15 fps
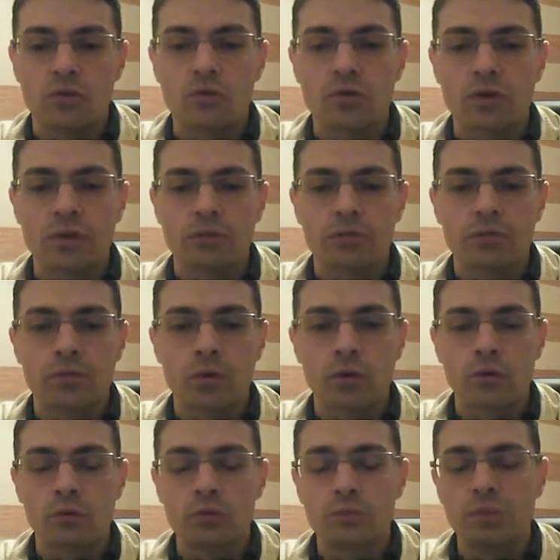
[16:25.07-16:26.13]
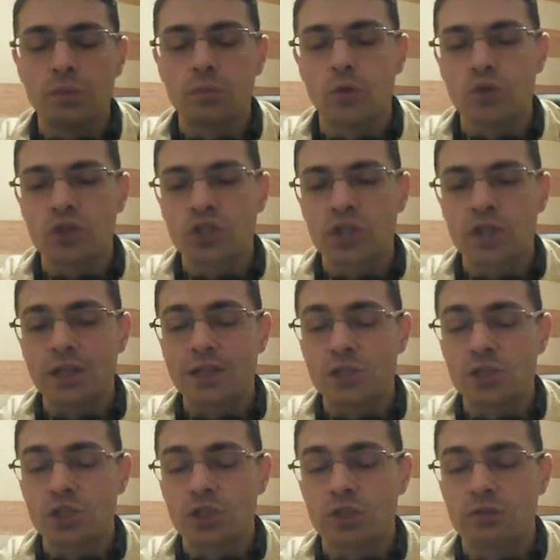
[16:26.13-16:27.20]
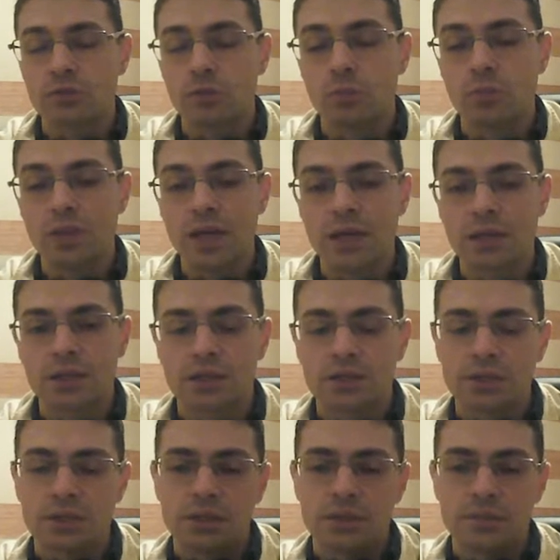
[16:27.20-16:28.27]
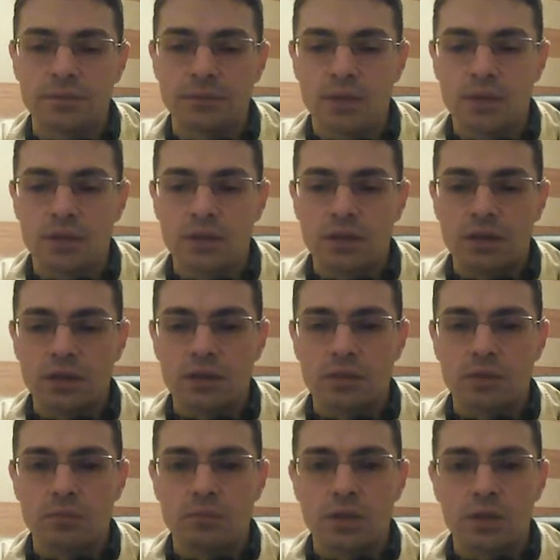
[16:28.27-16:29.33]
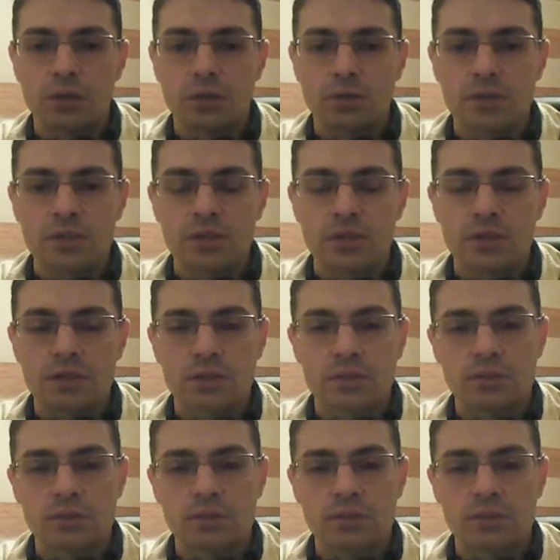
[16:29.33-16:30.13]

Rook f4 could be more challenging for black here, because